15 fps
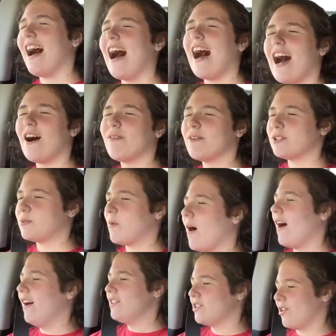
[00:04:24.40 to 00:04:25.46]
I was
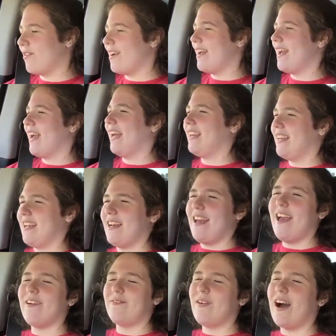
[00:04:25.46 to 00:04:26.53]
wondering
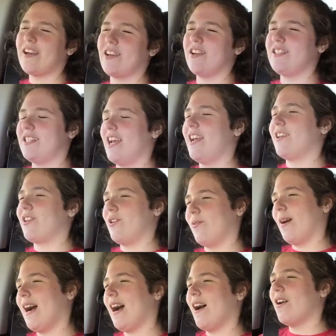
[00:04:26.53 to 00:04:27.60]
if I could take you
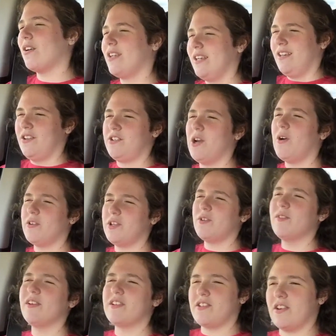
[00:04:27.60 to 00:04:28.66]
out, show
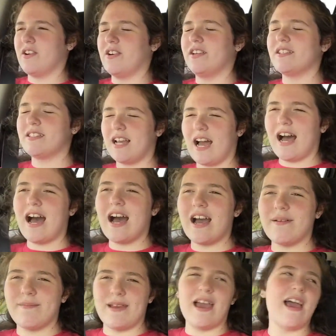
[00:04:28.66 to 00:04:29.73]
you a good
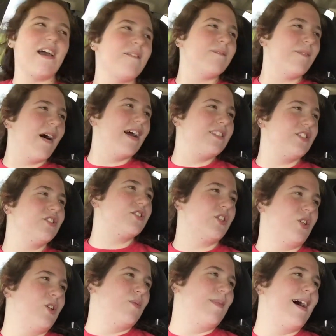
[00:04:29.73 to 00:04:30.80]
time, invite you
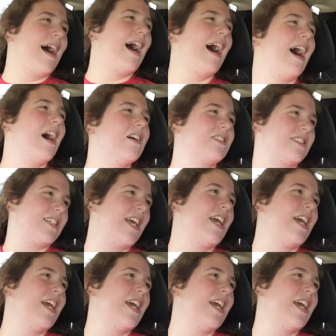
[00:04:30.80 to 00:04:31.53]
to my house.